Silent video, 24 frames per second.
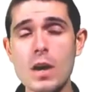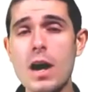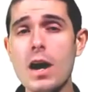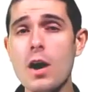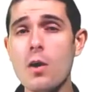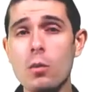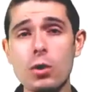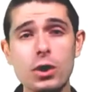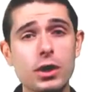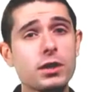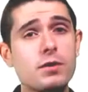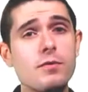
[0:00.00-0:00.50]

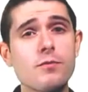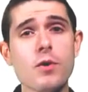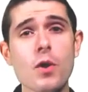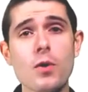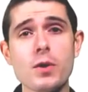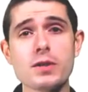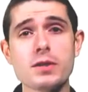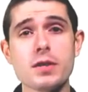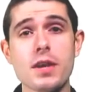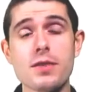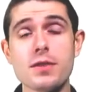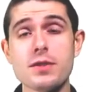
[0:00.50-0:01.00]
And we're going to
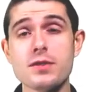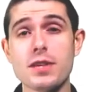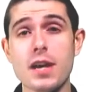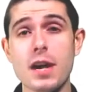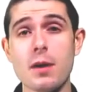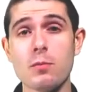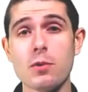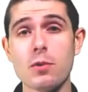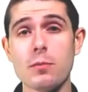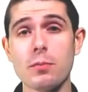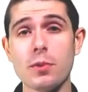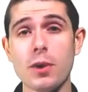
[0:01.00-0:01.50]
focus on the
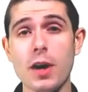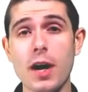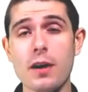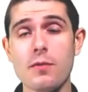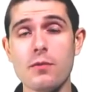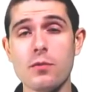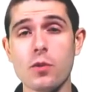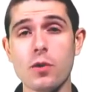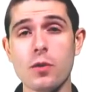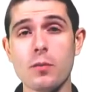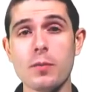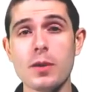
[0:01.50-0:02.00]
Xamarin
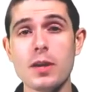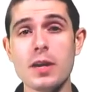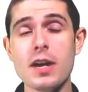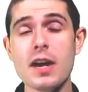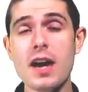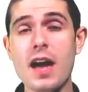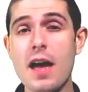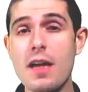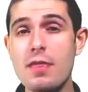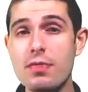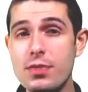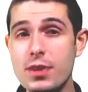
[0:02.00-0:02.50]
platform.
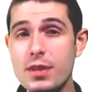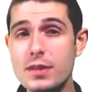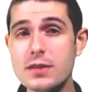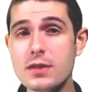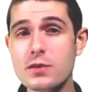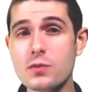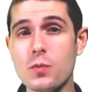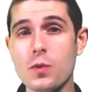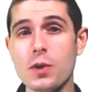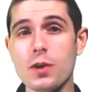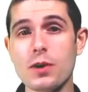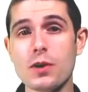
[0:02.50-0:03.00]
And this
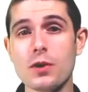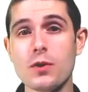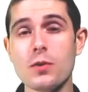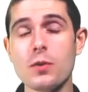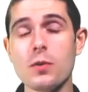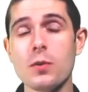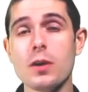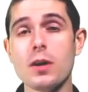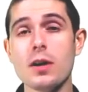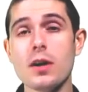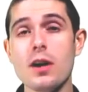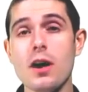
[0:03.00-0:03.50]
is where
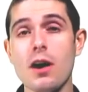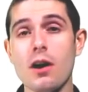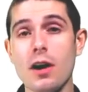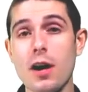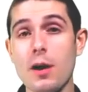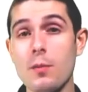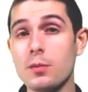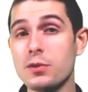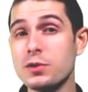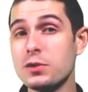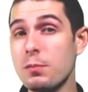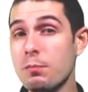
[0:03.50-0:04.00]
you are
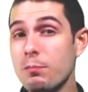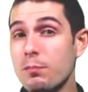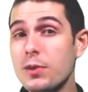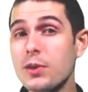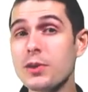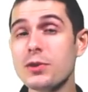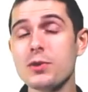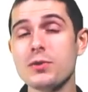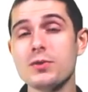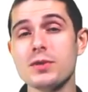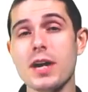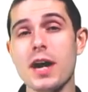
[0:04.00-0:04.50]
able to
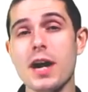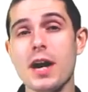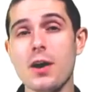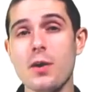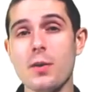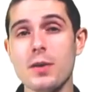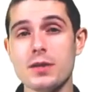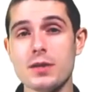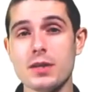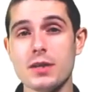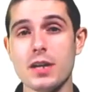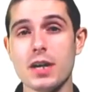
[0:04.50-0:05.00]
build those
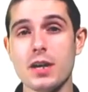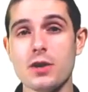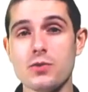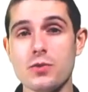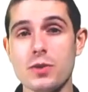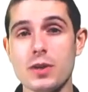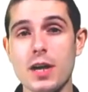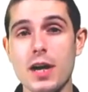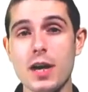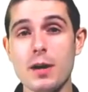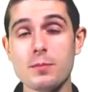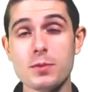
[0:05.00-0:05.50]
iOS and
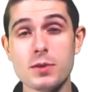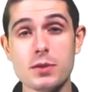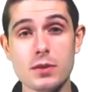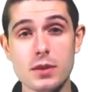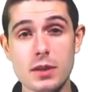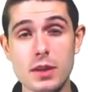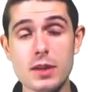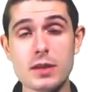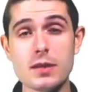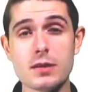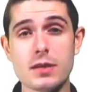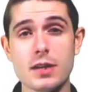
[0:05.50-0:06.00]
Android apps
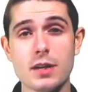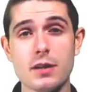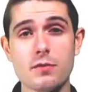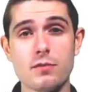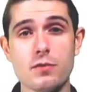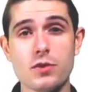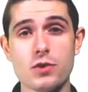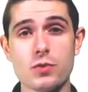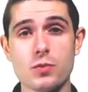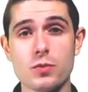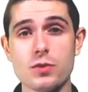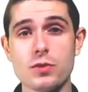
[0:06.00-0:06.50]
inside of
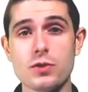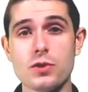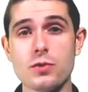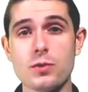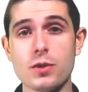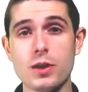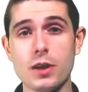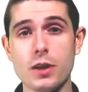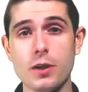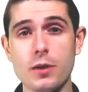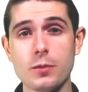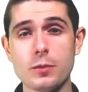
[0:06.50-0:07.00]
Visual
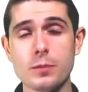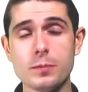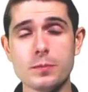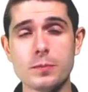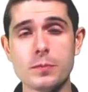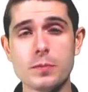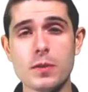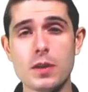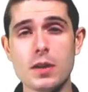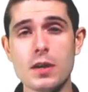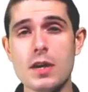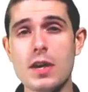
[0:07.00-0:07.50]
Studio.
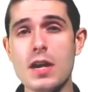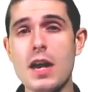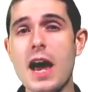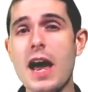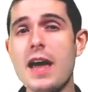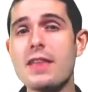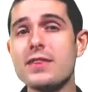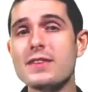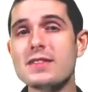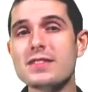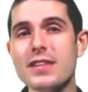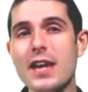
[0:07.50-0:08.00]

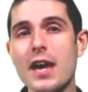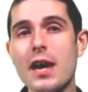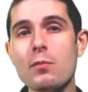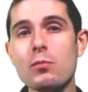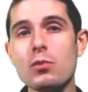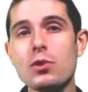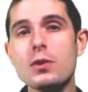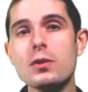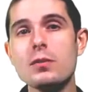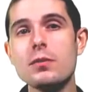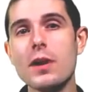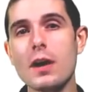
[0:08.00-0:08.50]
And the
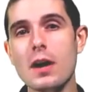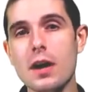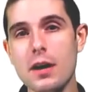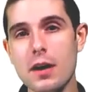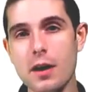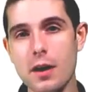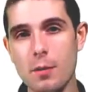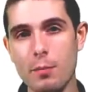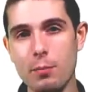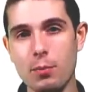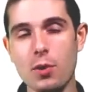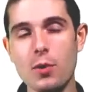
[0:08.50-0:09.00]
Xamarin
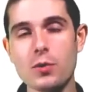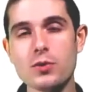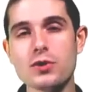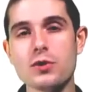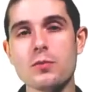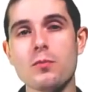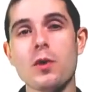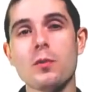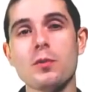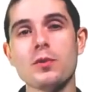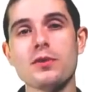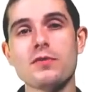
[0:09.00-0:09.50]
approach to
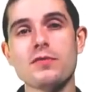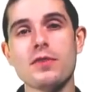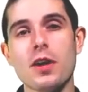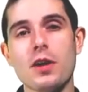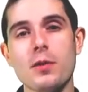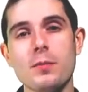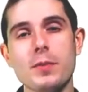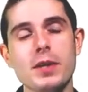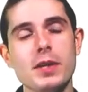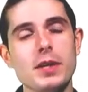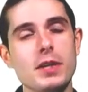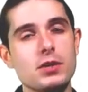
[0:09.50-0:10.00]
mobile
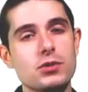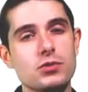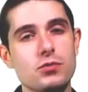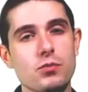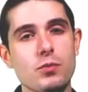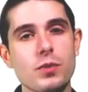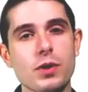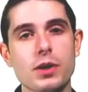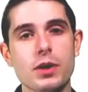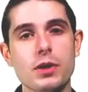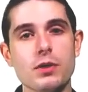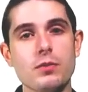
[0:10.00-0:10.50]
development is
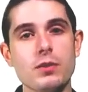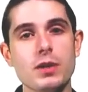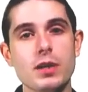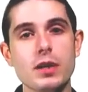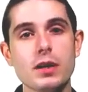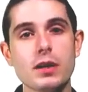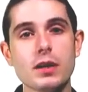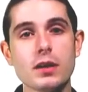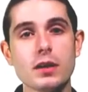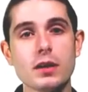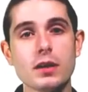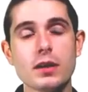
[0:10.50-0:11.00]
really
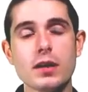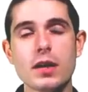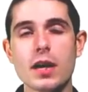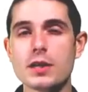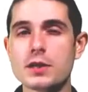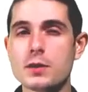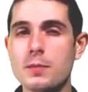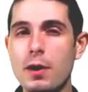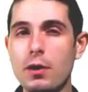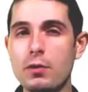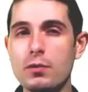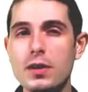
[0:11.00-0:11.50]
unique.
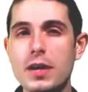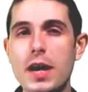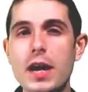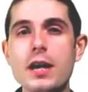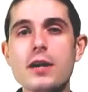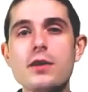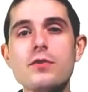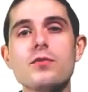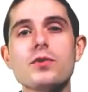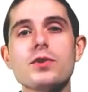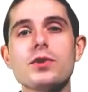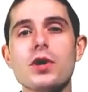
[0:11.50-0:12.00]
It's about
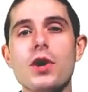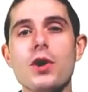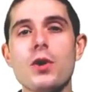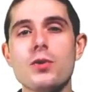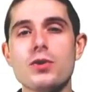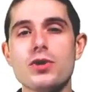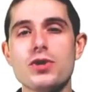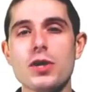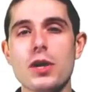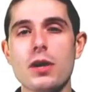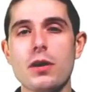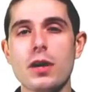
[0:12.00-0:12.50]
native with
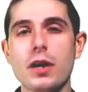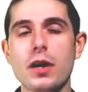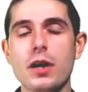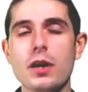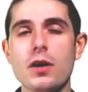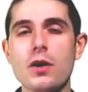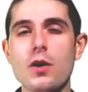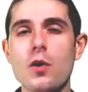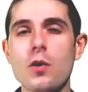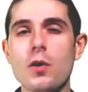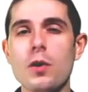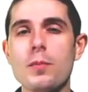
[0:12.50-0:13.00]
code sharing.
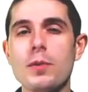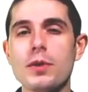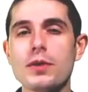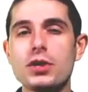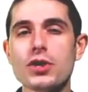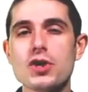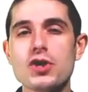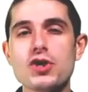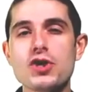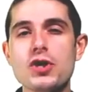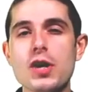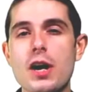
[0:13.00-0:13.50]
We build a
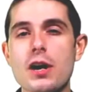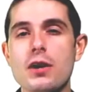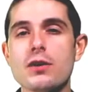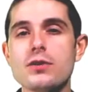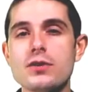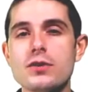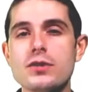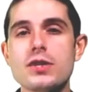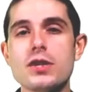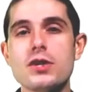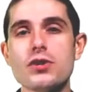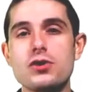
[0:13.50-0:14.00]
shared
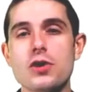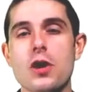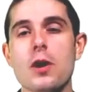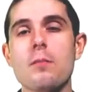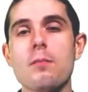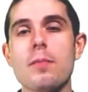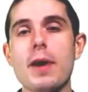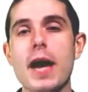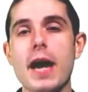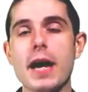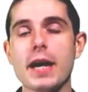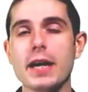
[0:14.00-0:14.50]
C#
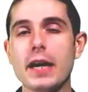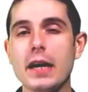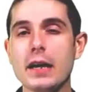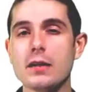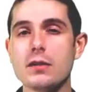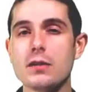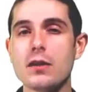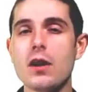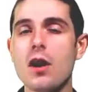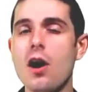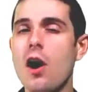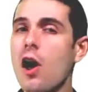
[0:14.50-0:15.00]

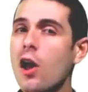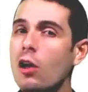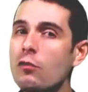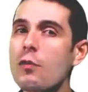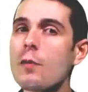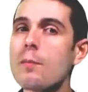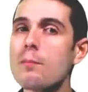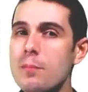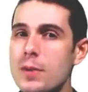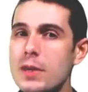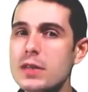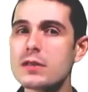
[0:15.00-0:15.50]
backend, all for
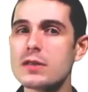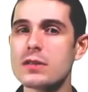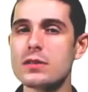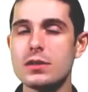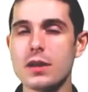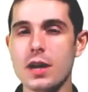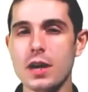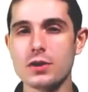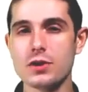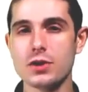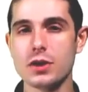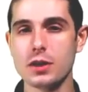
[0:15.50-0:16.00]
business
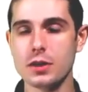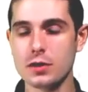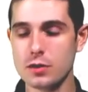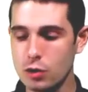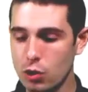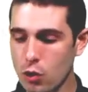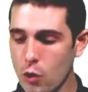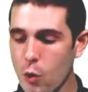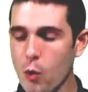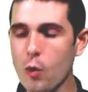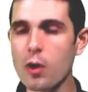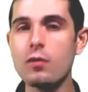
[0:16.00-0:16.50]
logic, the
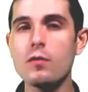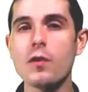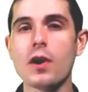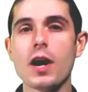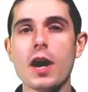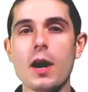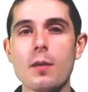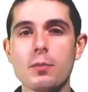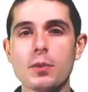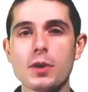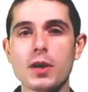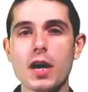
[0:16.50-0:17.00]
core of our
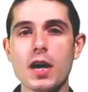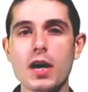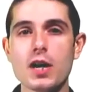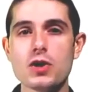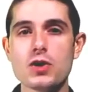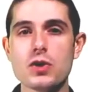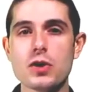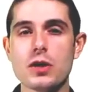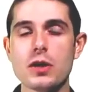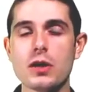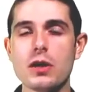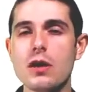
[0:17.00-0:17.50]

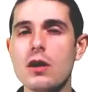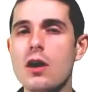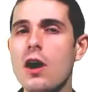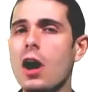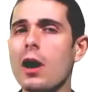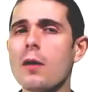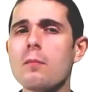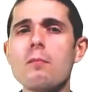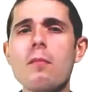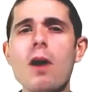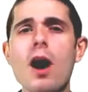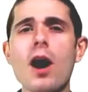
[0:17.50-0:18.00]
application,
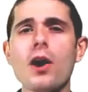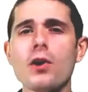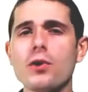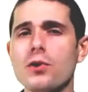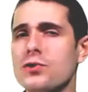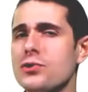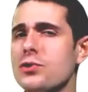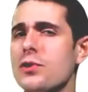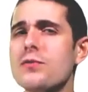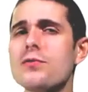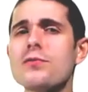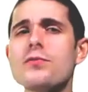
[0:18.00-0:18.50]
our
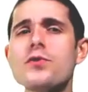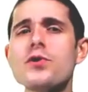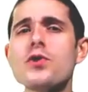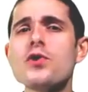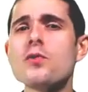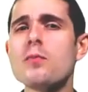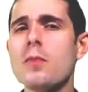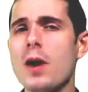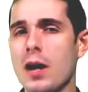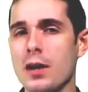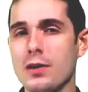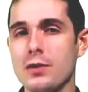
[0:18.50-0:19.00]
models, our
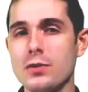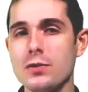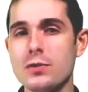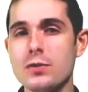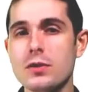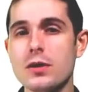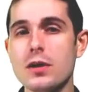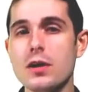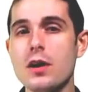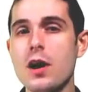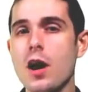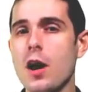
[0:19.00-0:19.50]
view
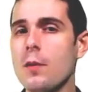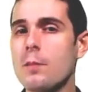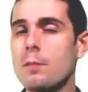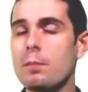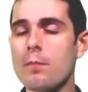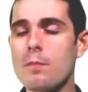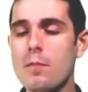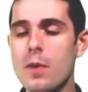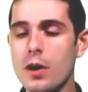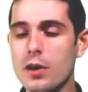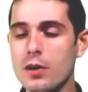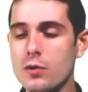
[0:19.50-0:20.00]
models,
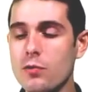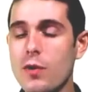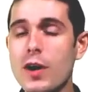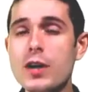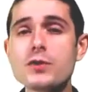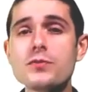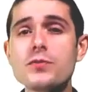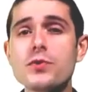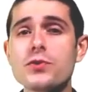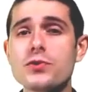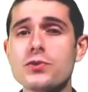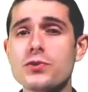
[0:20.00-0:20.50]
our
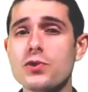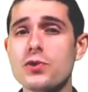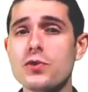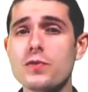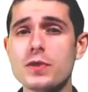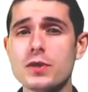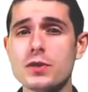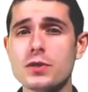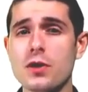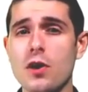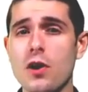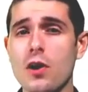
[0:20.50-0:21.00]
RESTful
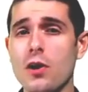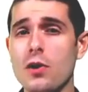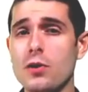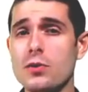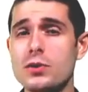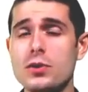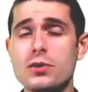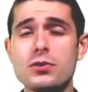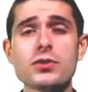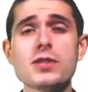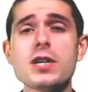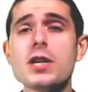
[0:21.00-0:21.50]
service calls,
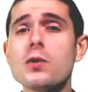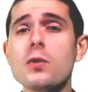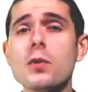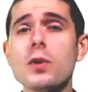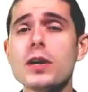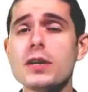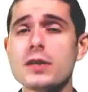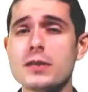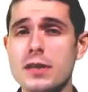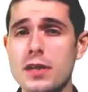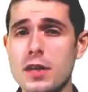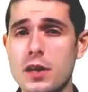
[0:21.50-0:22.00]
our
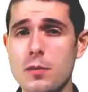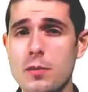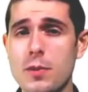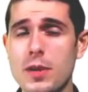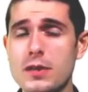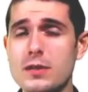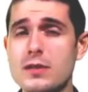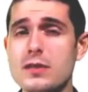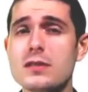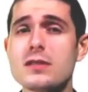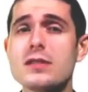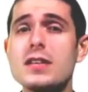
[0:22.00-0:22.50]
SQLite
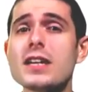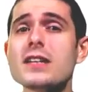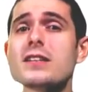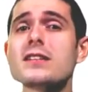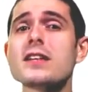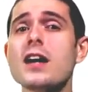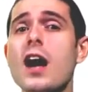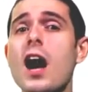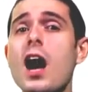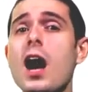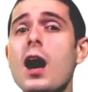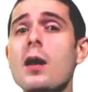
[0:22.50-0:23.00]
databases, things
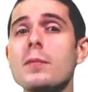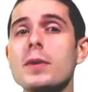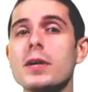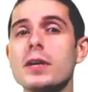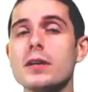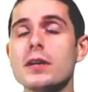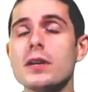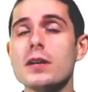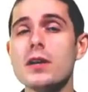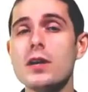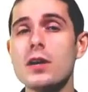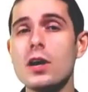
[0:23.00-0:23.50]

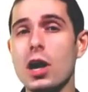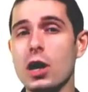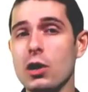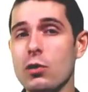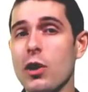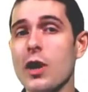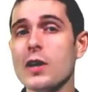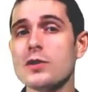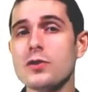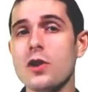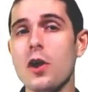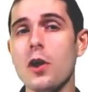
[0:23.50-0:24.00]
common
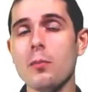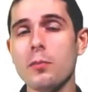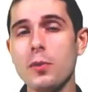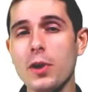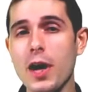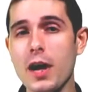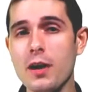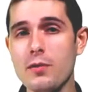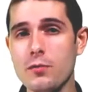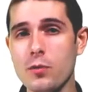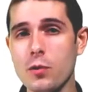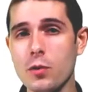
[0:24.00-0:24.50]
across all
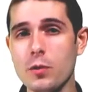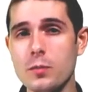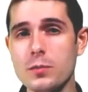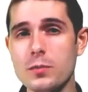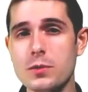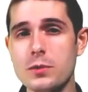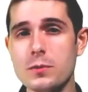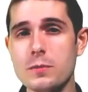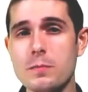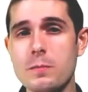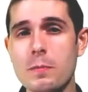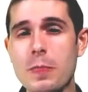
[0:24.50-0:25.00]

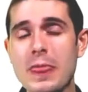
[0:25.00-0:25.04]
platforms.